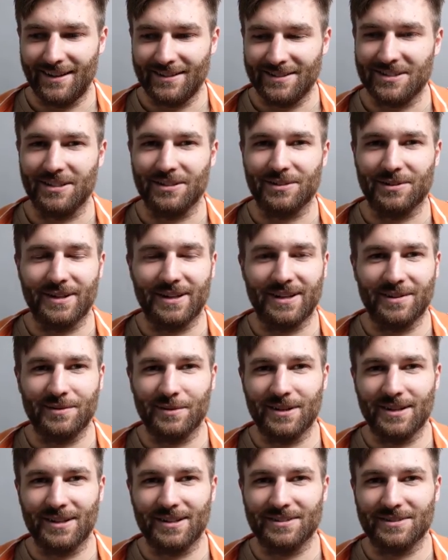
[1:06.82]
songwriting
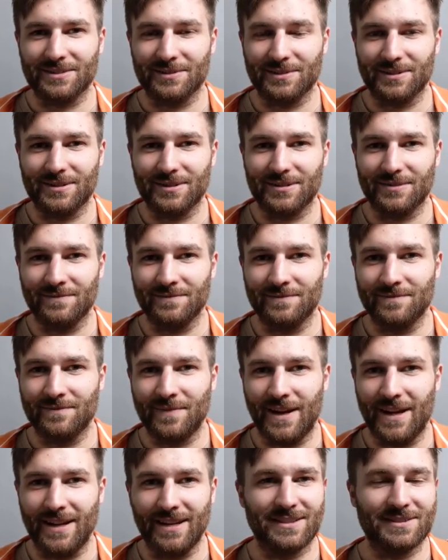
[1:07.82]
works, or
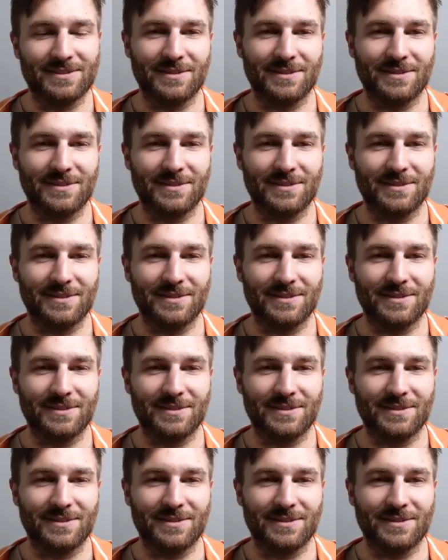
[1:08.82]
any